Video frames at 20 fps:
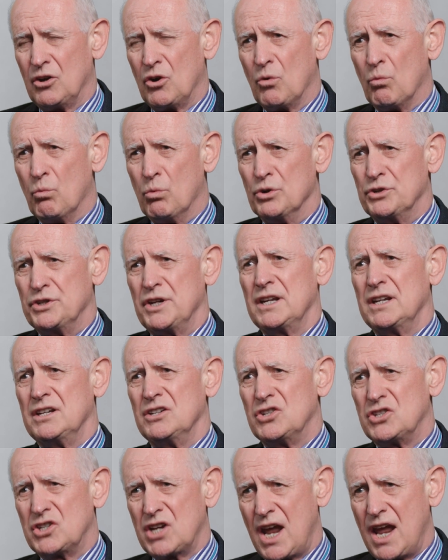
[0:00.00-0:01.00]
would
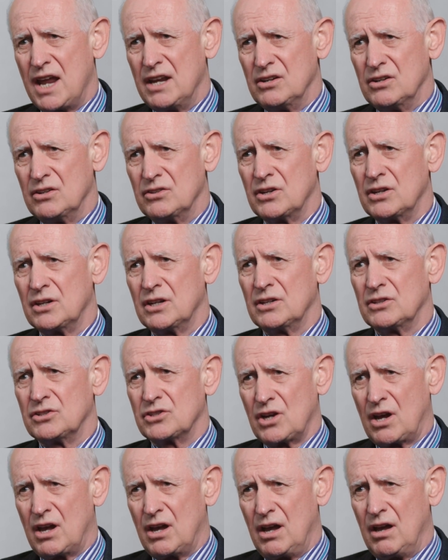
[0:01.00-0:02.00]
intend to
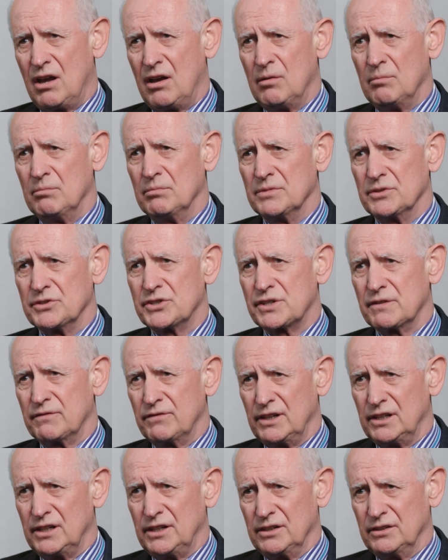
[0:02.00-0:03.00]
harm
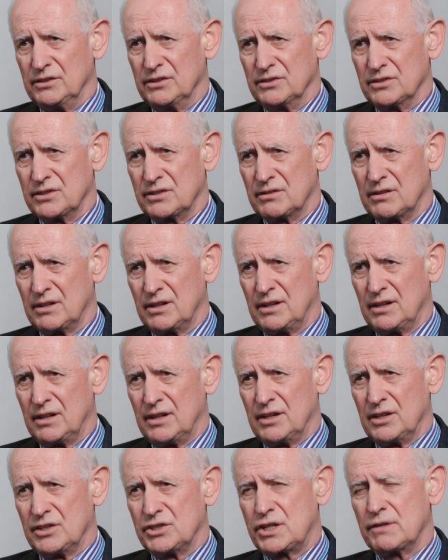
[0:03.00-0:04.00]
civilians.
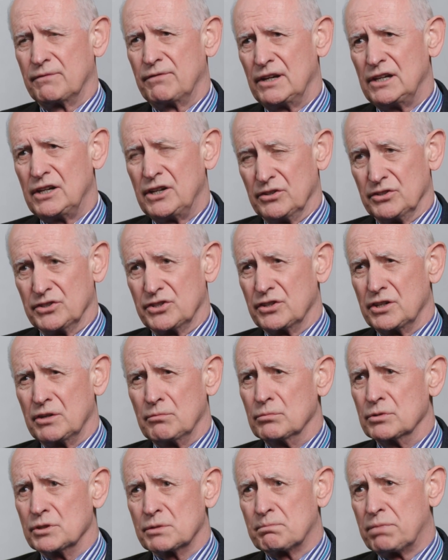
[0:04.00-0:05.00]
Civilians that it
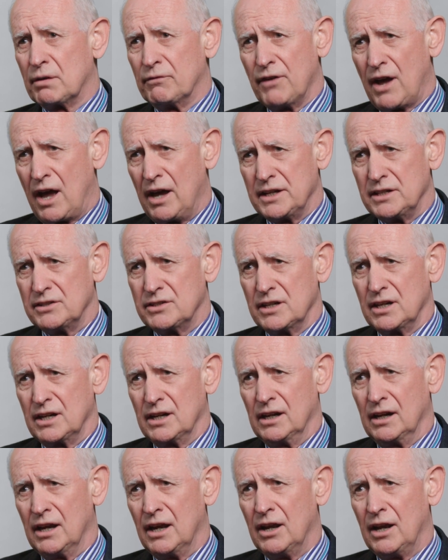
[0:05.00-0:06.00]
was
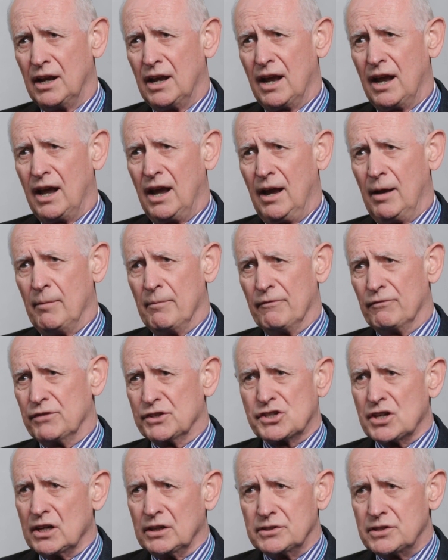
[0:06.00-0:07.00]
providing
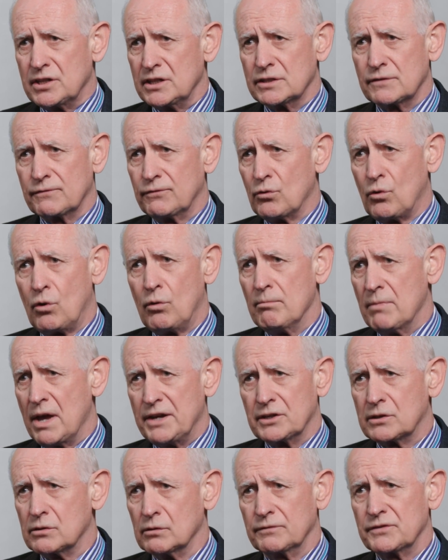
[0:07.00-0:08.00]
facilities for,
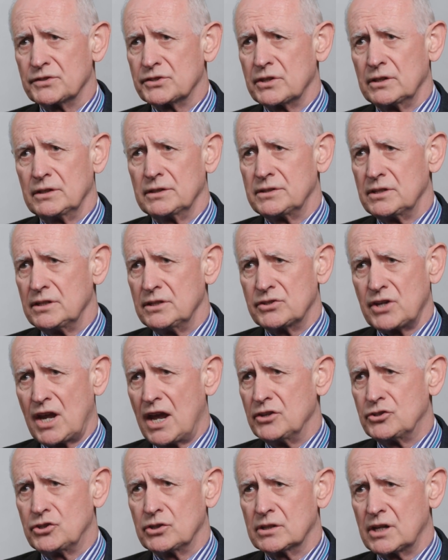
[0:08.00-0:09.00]
medical facilities,
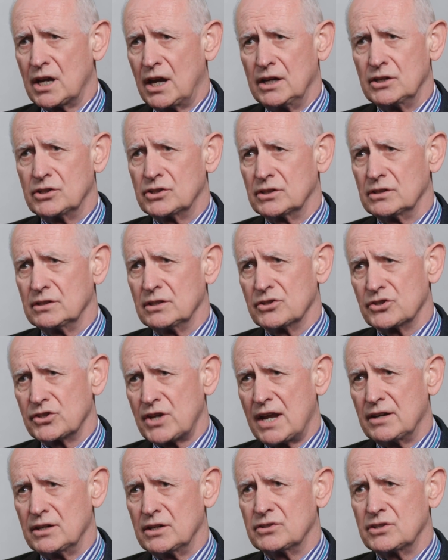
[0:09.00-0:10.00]
education,
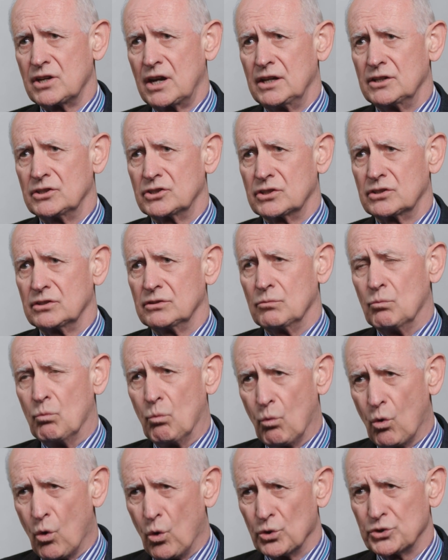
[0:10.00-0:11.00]
sanitation,
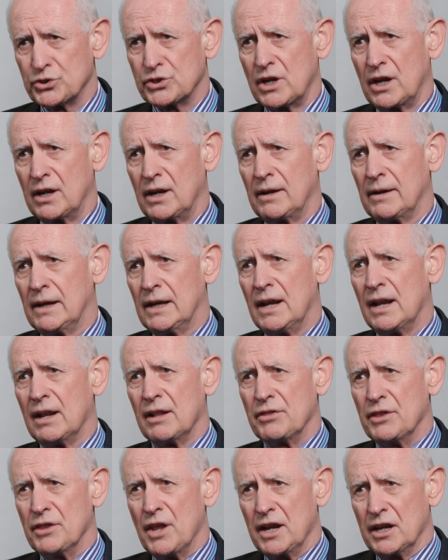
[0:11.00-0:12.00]
water,
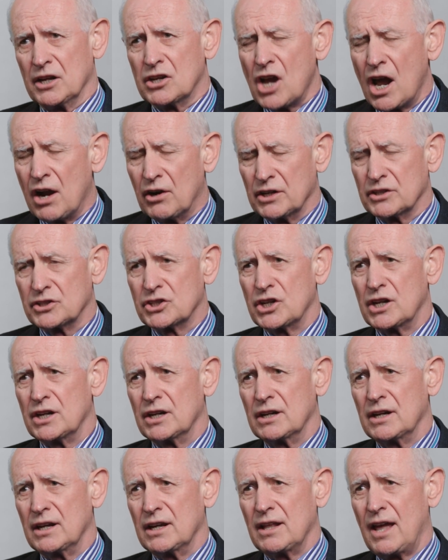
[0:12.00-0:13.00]

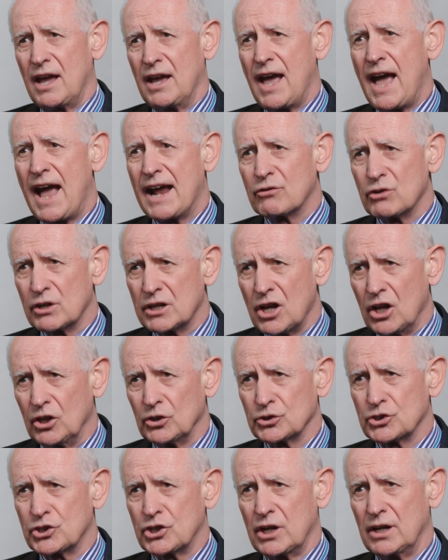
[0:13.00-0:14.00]
encouraging
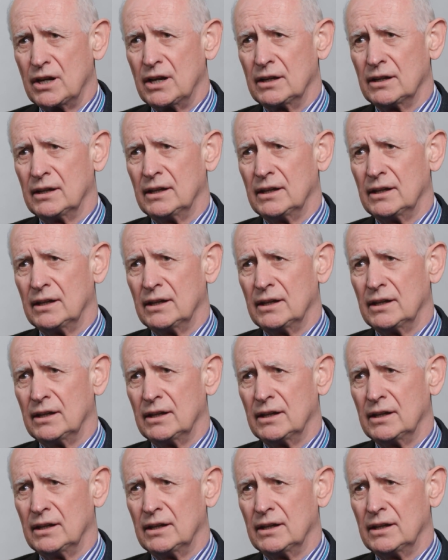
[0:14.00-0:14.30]
agriculture,